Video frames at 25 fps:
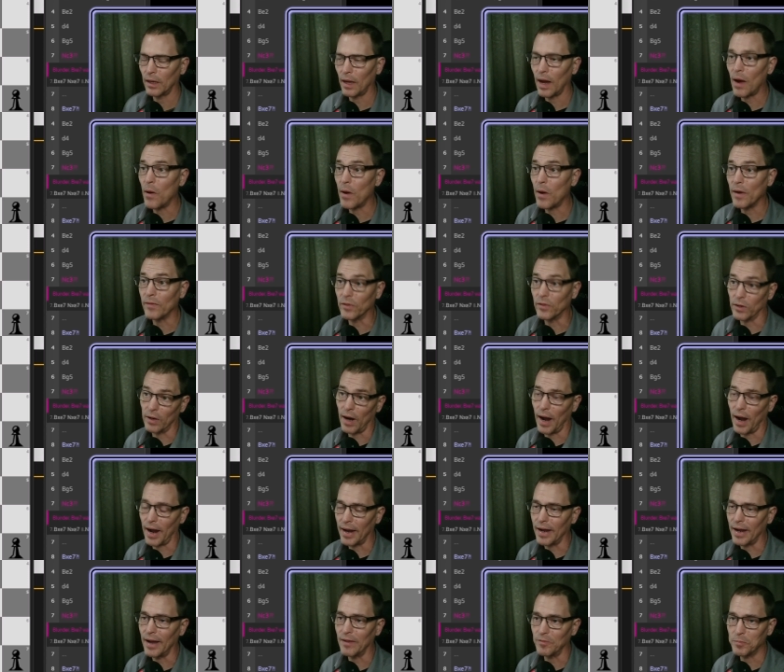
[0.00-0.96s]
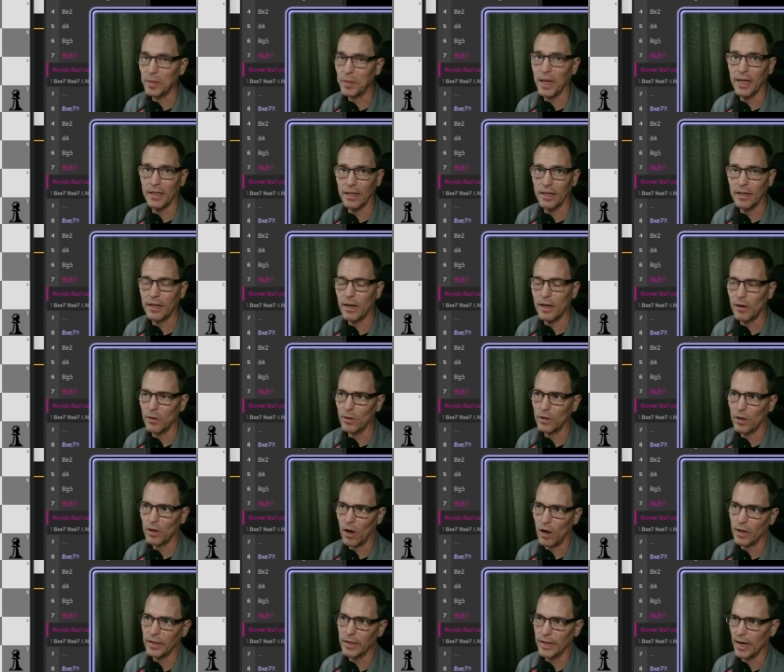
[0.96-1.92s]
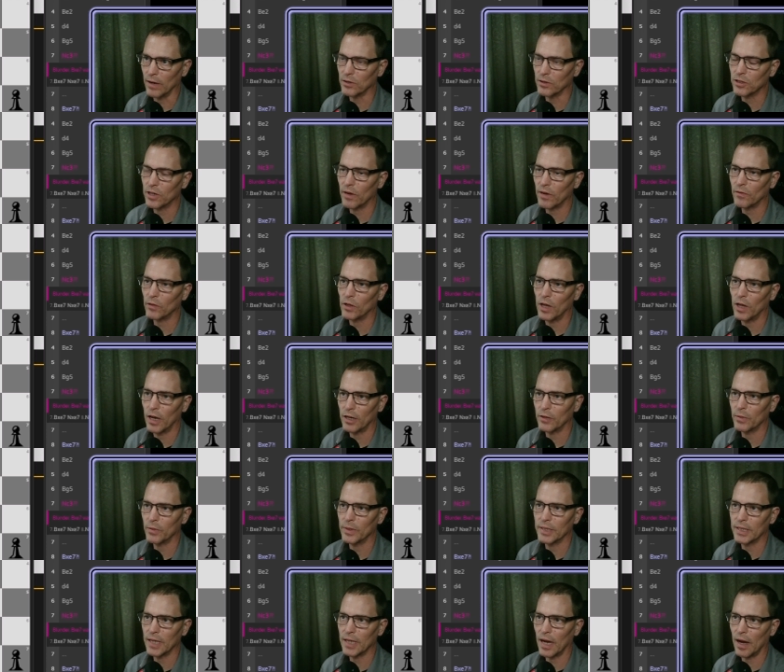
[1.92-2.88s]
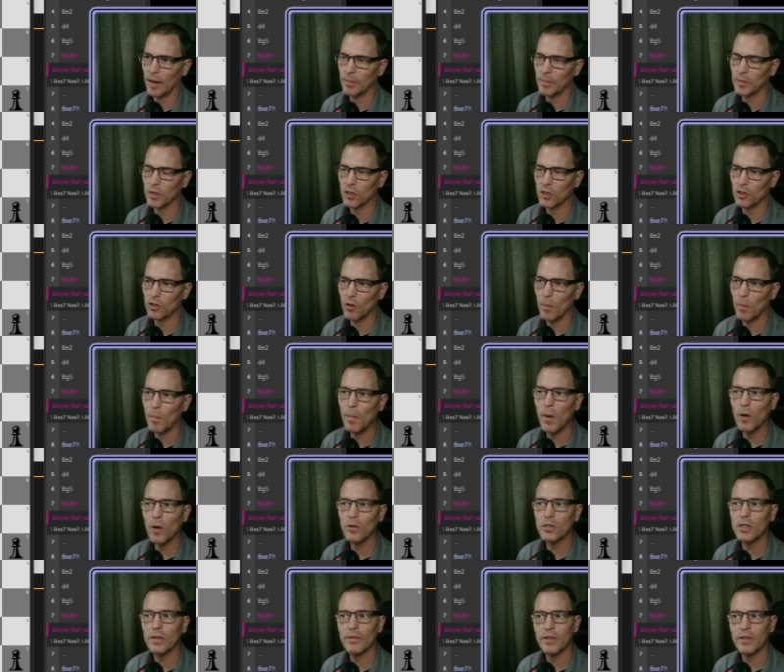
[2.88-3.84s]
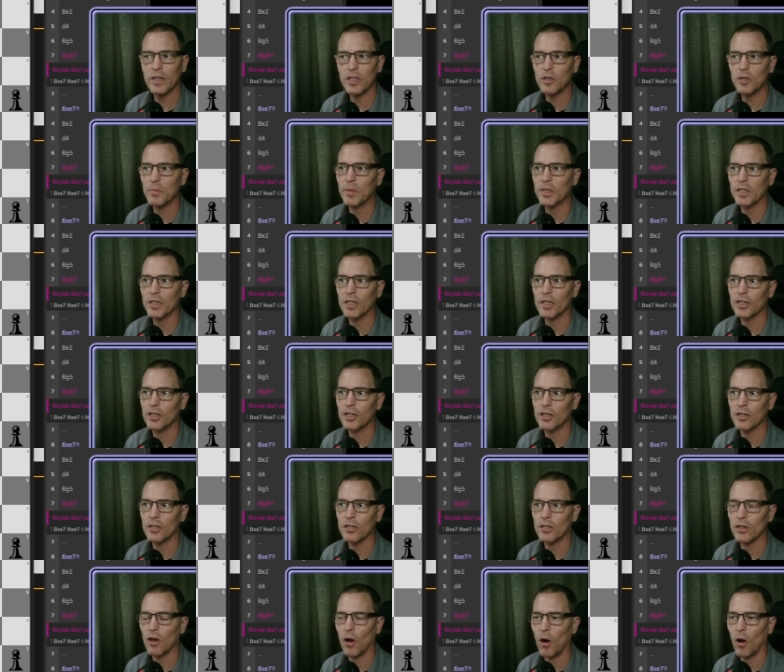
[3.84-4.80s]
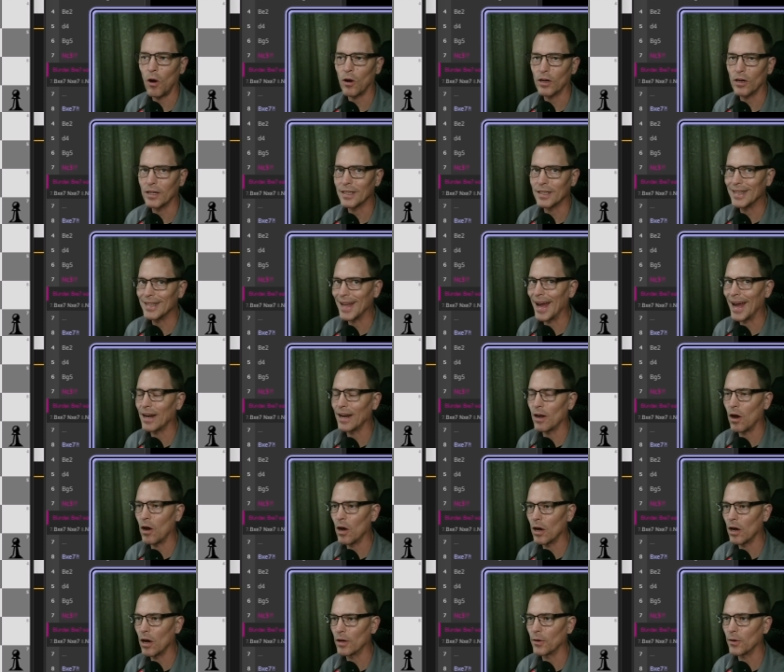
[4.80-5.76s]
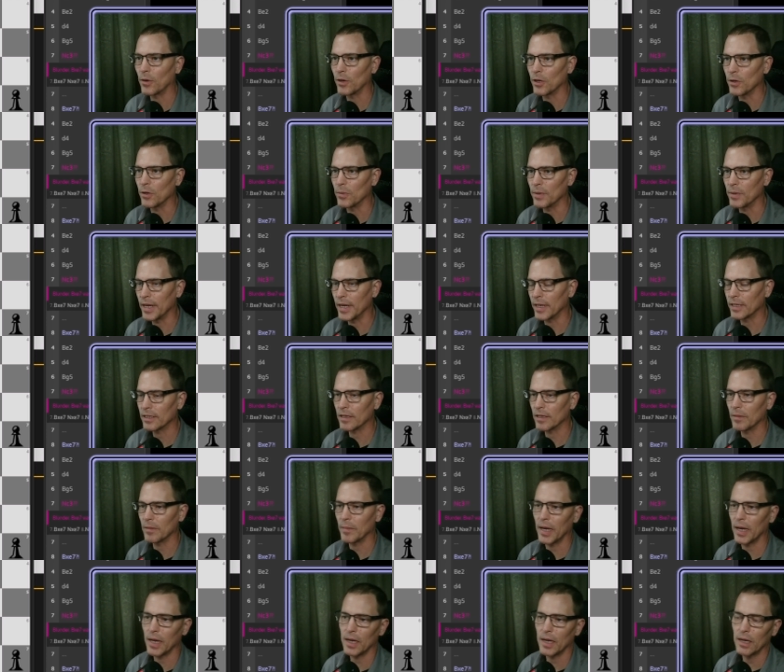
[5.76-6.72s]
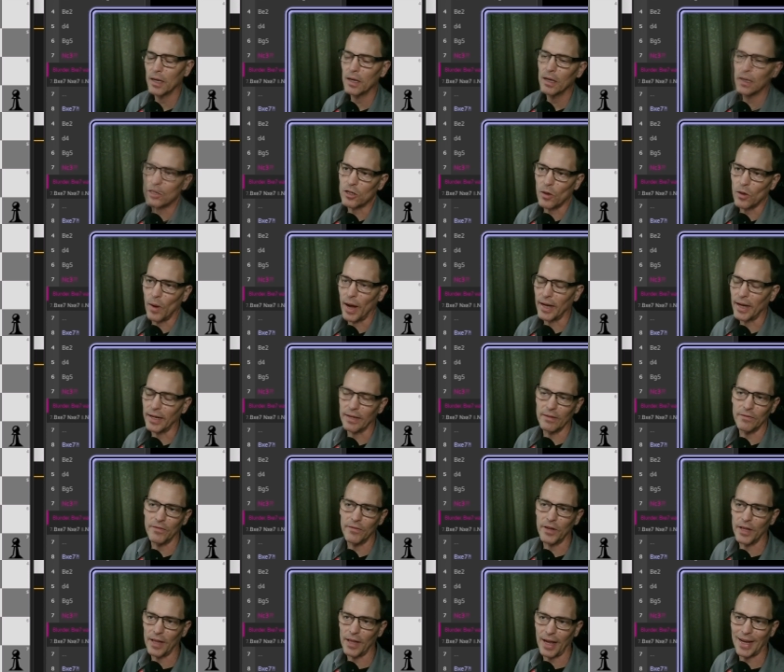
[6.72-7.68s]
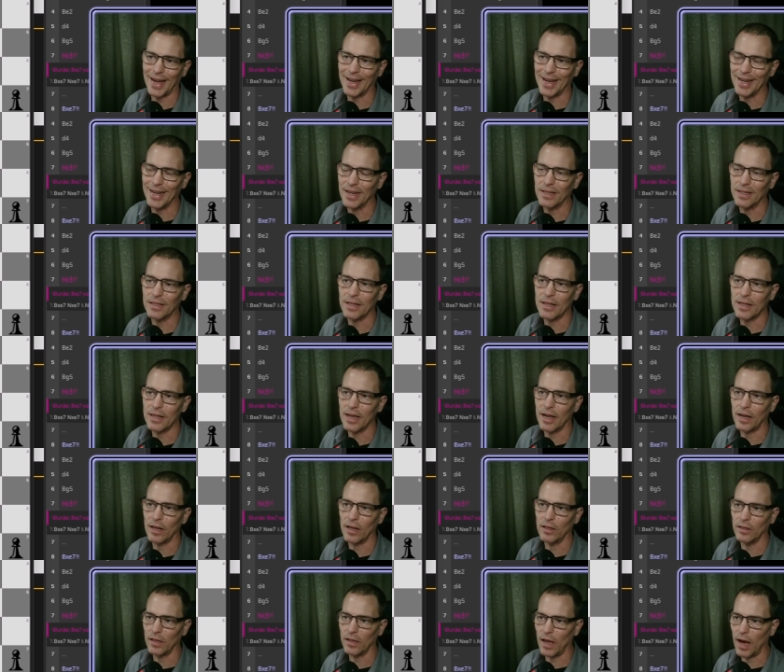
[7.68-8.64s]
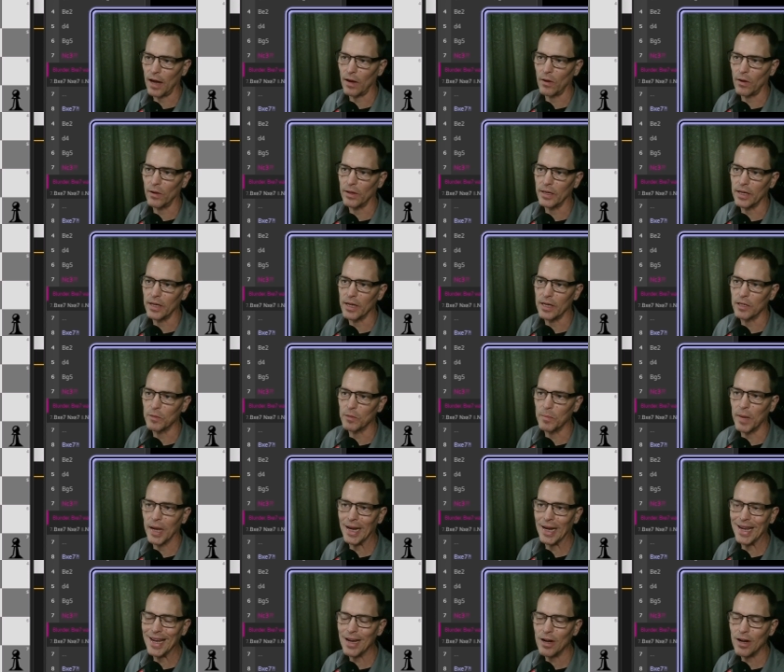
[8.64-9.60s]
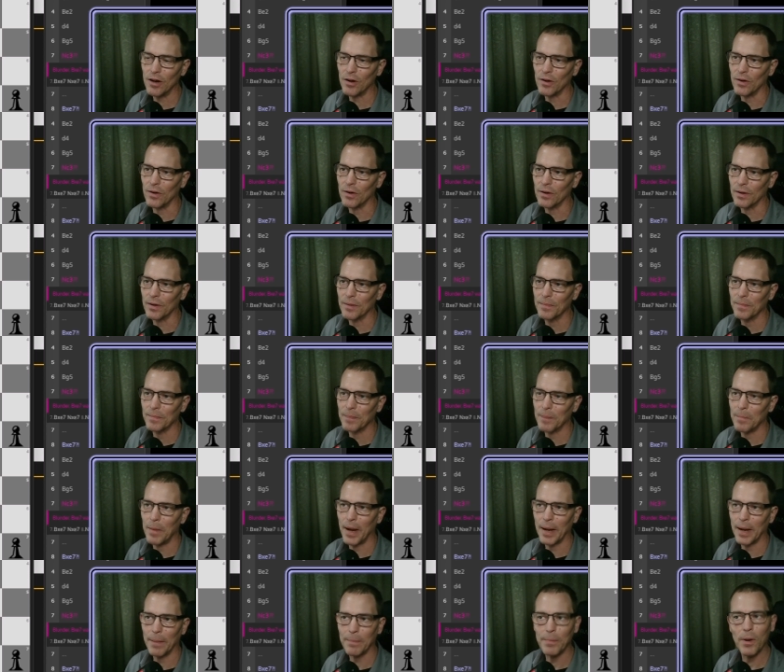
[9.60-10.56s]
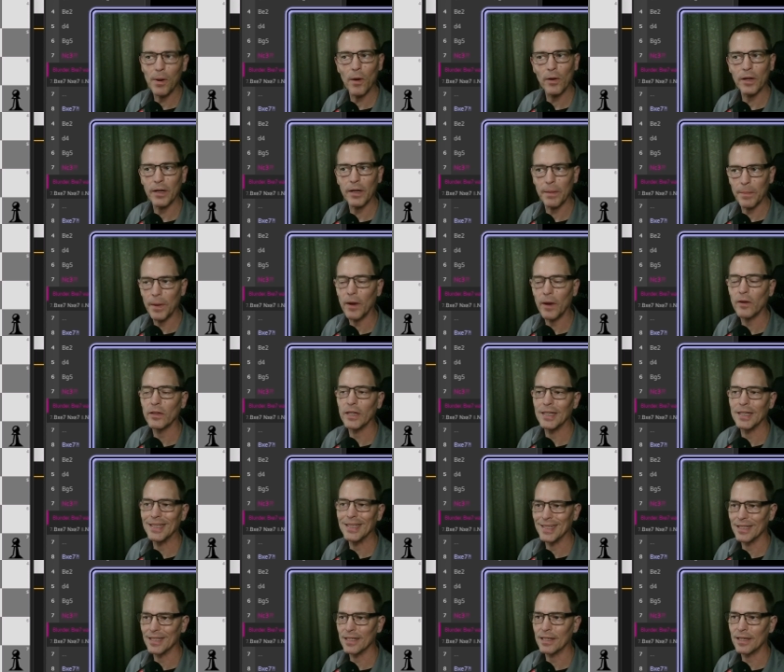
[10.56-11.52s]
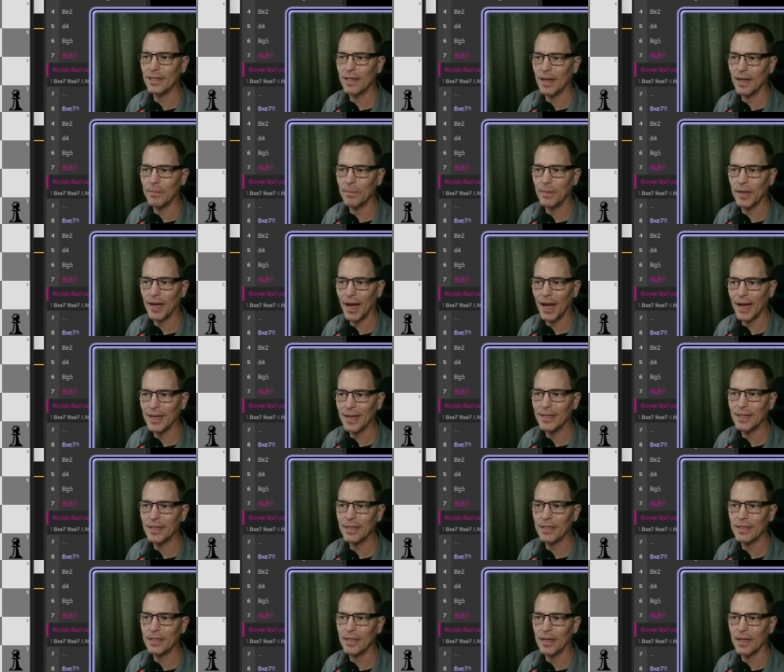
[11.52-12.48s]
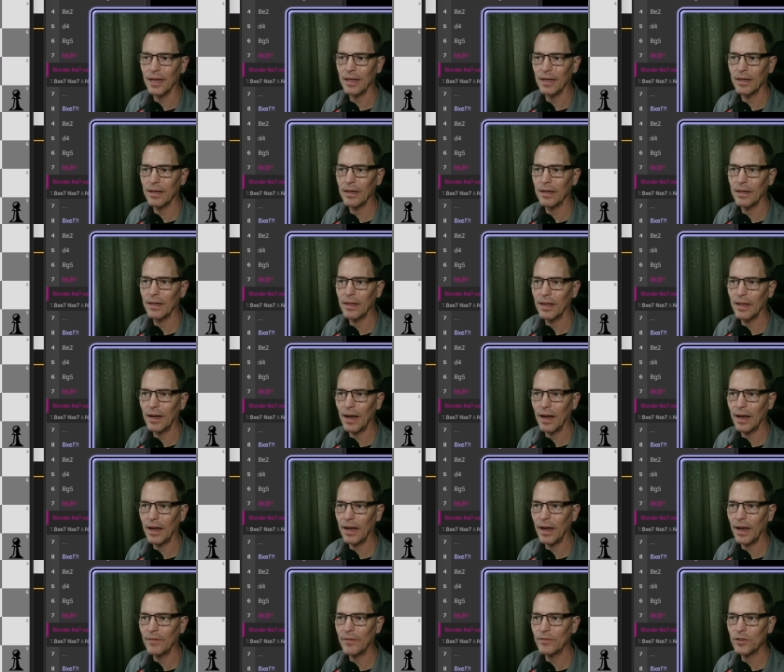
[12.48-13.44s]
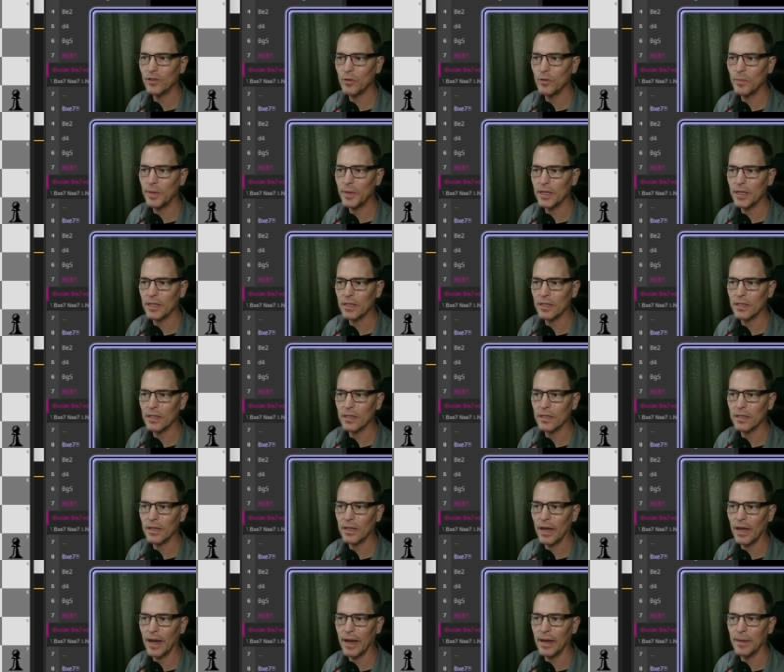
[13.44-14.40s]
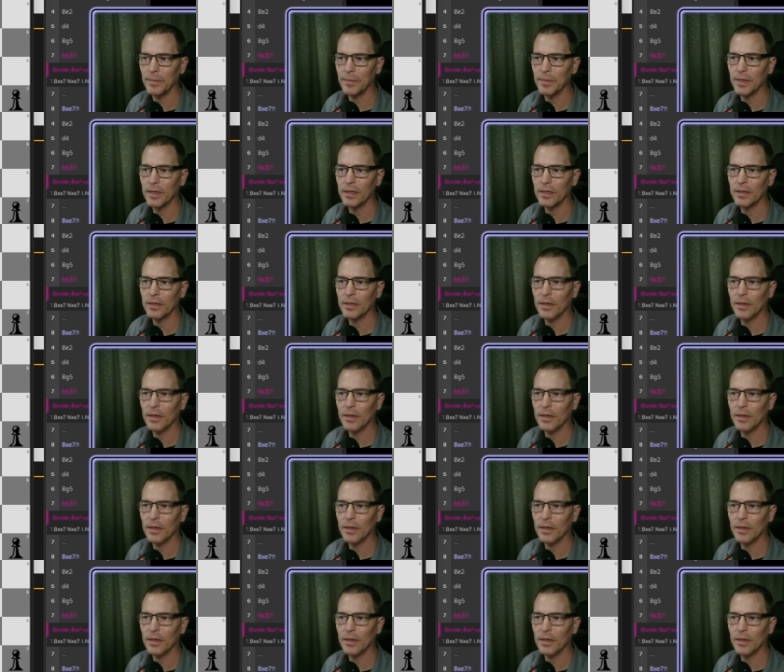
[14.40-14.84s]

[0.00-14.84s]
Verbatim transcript: However, I have played the Caro-Kann now several hundred times, so most of these positions aren't that odd or unique to me. So I didn't feel like I needed to think a lot on these, but here, my opponent apparently didn't see it, but I did see it, that I have two pieces aimed